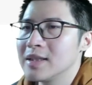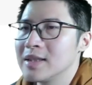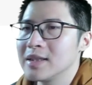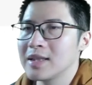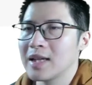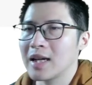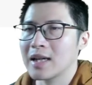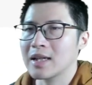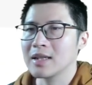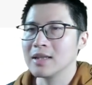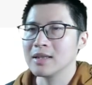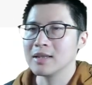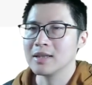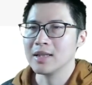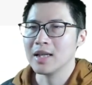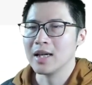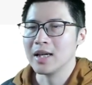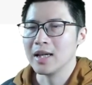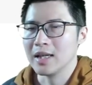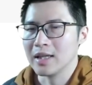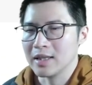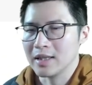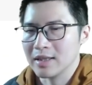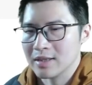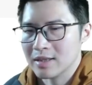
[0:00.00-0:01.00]
that
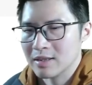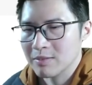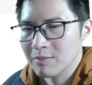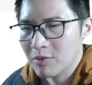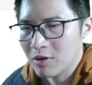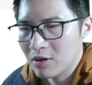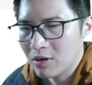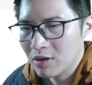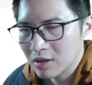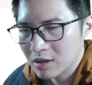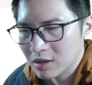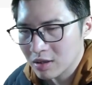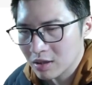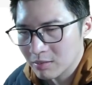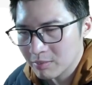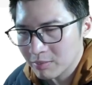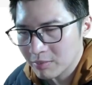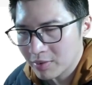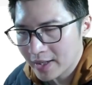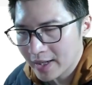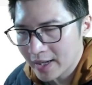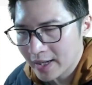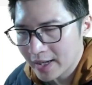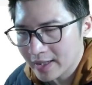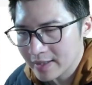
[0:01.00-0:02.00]
contains more
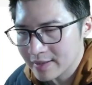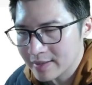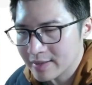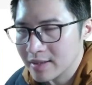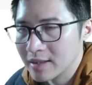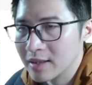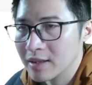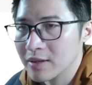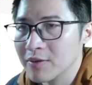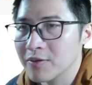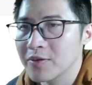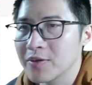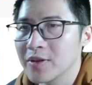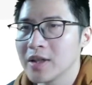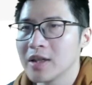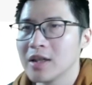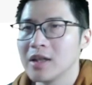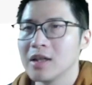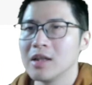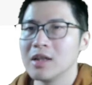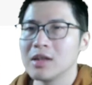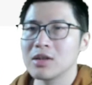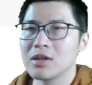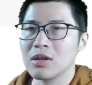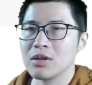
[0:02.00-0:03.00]
comprehensive
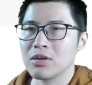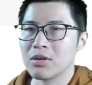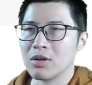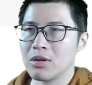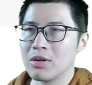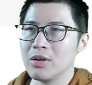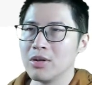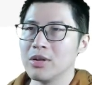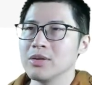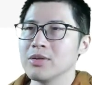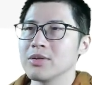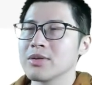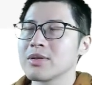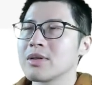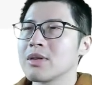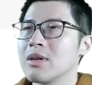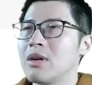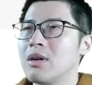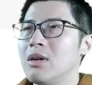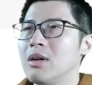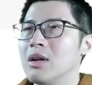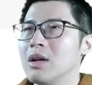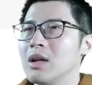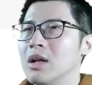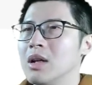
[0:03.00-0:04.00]
tutorials
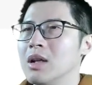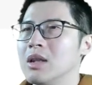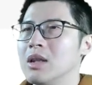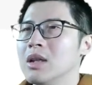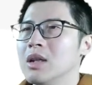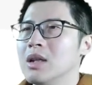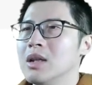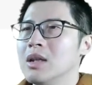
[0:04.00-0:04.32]
on